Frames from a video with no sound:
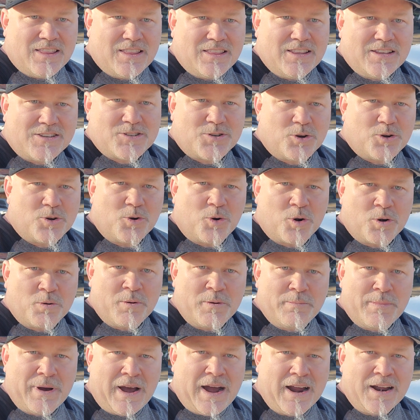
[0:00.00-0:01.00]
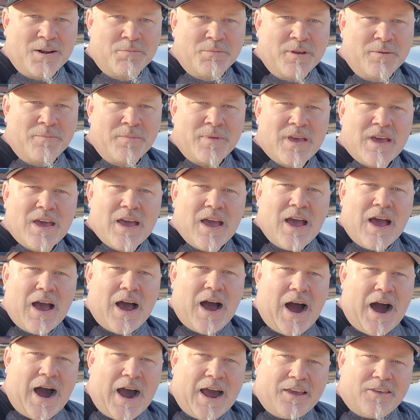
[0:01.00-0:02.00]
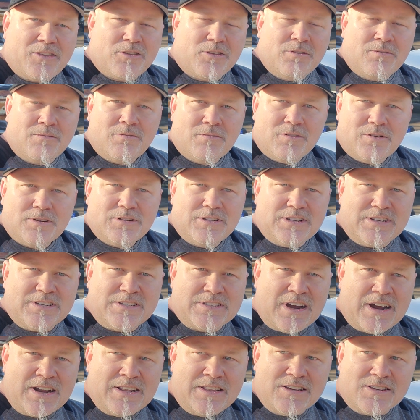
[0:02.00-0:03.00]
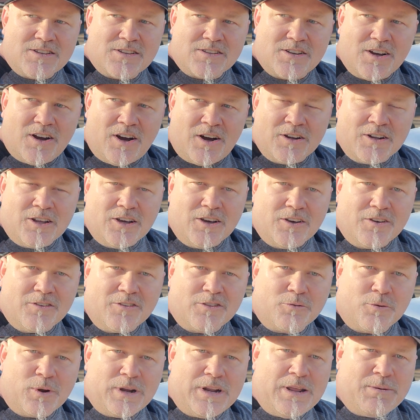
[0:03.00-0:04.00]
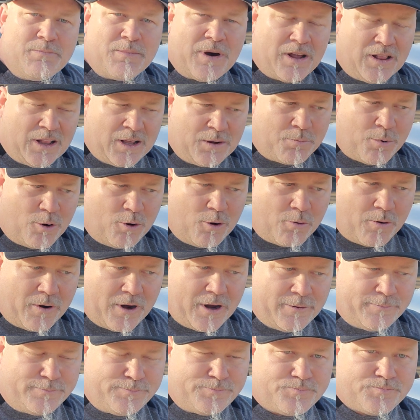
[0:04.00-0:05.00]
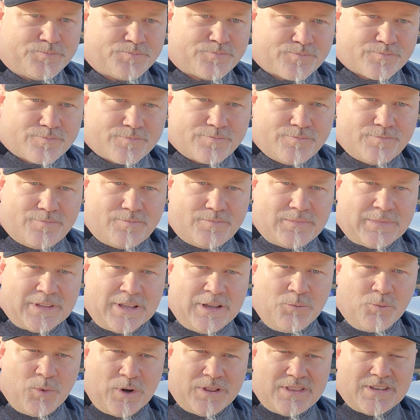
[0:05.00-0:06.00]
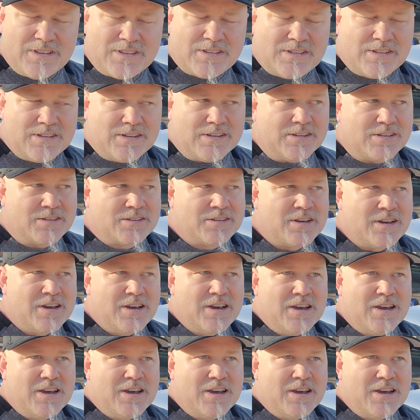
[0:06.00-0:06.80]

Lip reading: this hood ornament behind me. I designed this on a 3D modeling program, and what this is